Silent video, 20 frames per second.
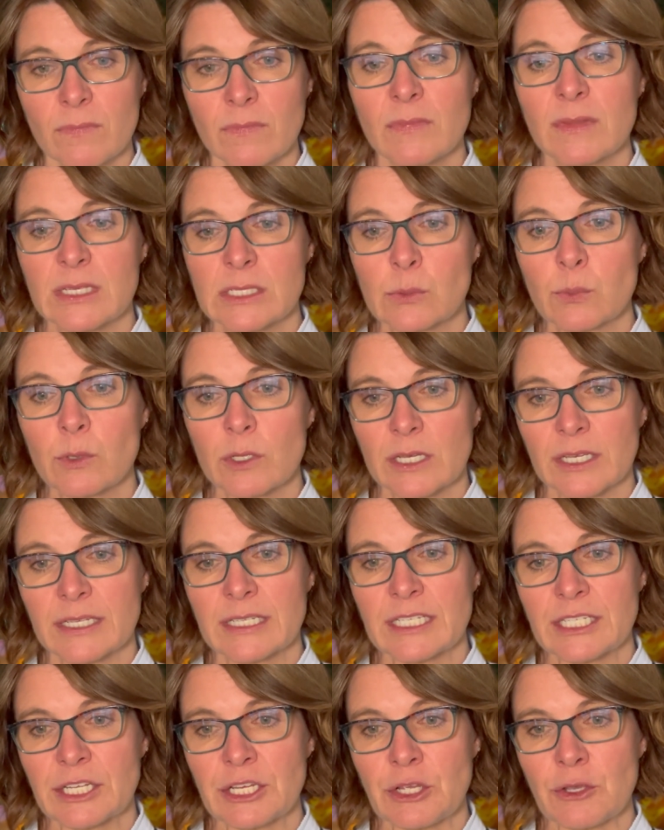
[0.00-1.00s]
This will
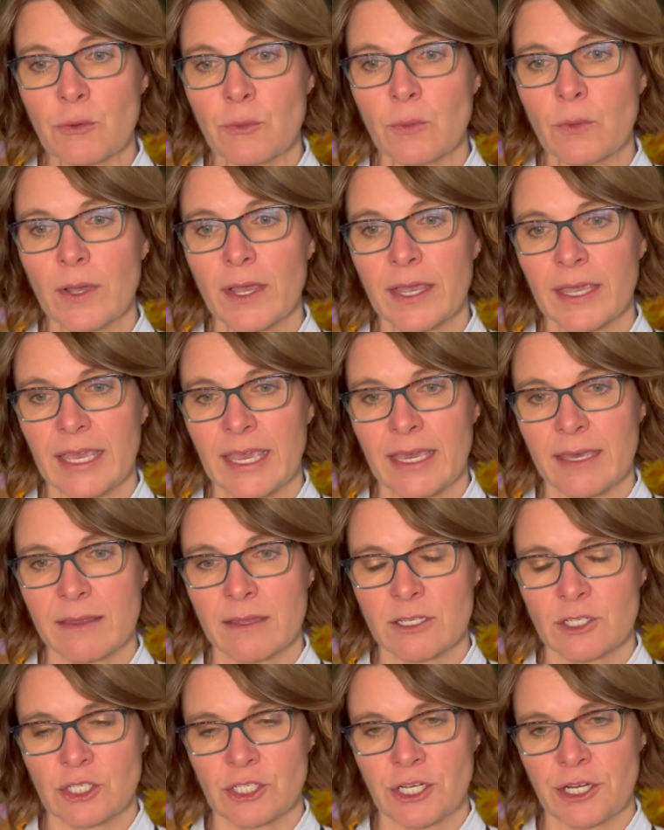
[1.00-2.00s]
continue again
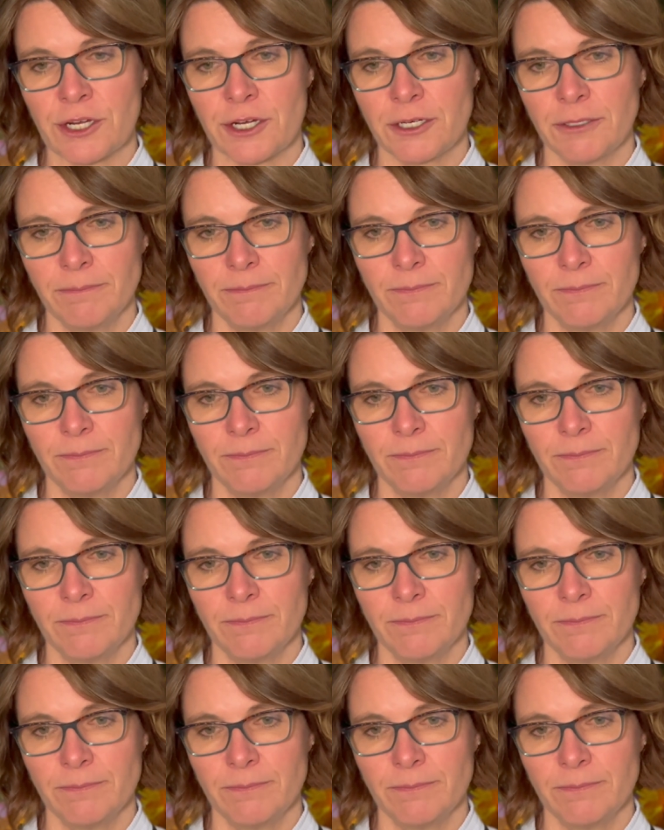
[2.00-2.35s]
this year.